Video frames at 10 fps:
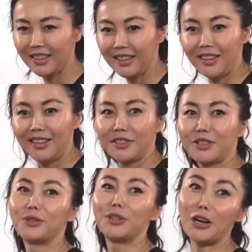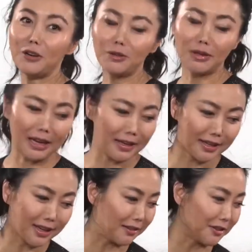So now I
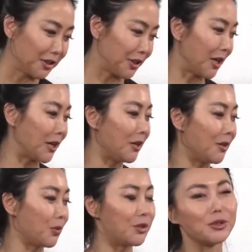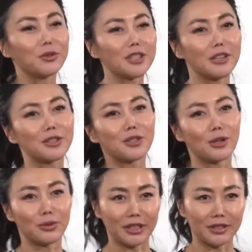can share with you such
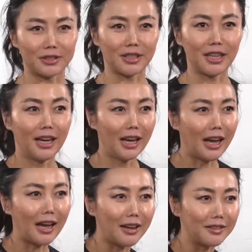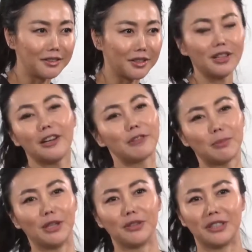stories and laugh
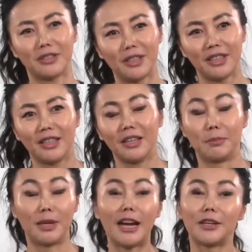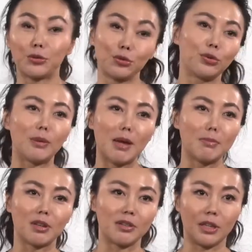about it. But I do
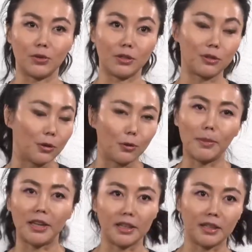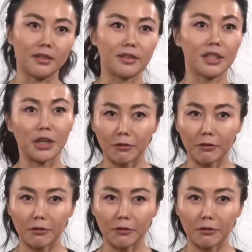remember there were so many tearful